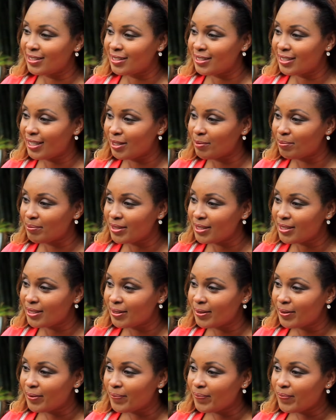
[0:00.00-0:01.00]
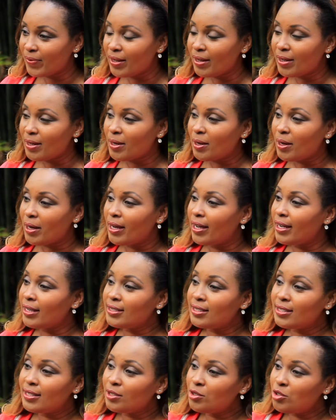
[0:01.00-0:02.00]
the seams.
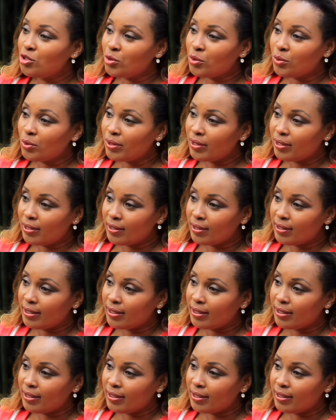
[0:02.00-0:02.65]
It's the truth.